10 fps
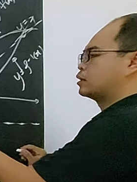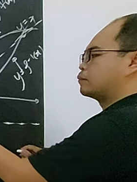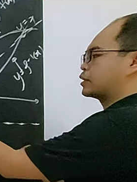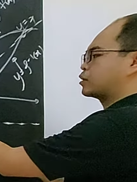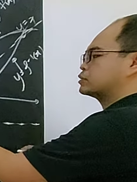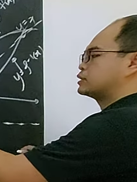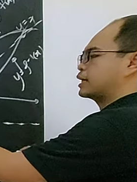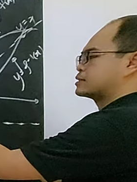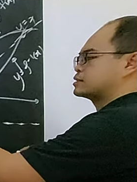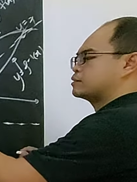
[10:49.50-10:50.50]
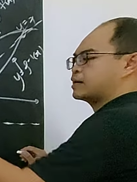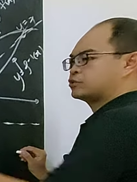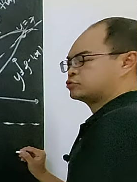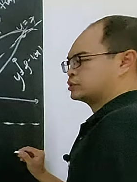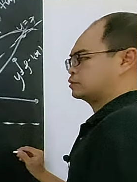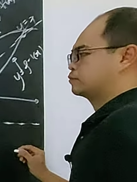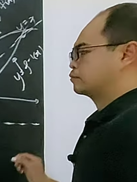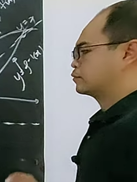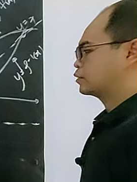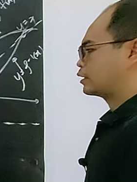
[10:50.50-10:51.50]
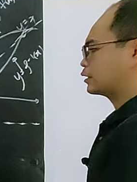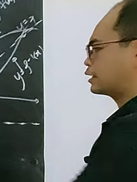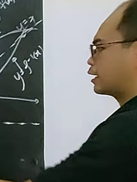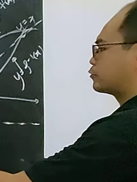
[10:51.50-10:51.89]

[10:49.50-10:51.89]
because they are symmetry, right? They are